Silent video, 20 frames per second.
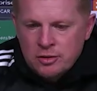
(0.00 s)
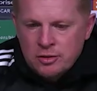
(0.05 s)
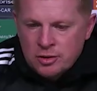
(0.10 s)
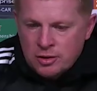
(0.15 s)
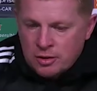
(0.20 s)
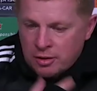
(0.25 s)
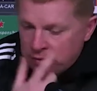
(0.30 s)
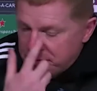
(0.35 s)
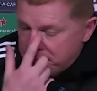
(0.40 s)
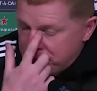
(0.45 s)

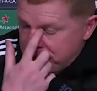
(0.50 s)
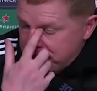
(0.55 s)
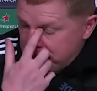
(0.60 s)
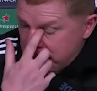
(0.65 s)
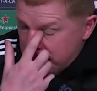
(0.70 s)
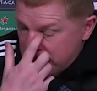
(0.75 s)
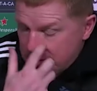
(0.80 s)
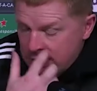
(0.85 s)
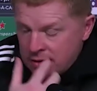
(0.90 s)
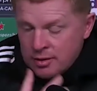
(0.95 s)
Griff
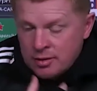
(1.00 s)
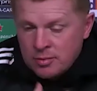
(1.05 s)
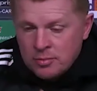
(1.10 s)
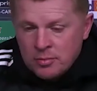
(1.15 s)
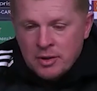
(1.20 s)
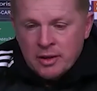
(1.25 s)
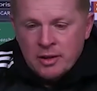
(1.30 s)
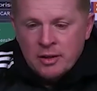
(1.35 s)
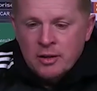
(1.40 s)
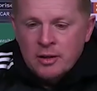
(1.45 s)

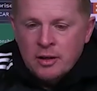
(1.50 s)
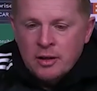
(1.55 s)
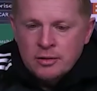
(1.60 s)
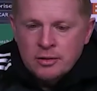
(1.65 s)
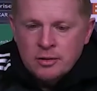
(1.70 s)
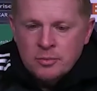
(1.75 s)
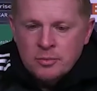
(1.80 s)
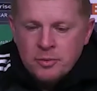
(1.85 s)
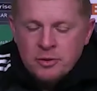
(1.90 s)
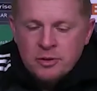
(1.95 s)
making a
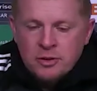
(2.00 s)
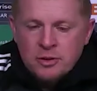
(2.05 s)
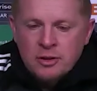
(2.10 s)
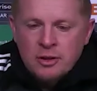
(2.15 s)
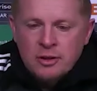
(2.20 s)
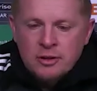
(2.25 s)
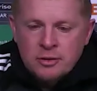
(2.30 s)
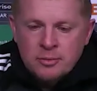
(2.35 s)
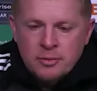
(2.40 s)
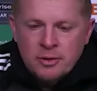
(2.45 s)
contribution there
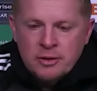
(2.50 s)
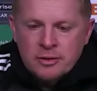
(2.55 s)
as well.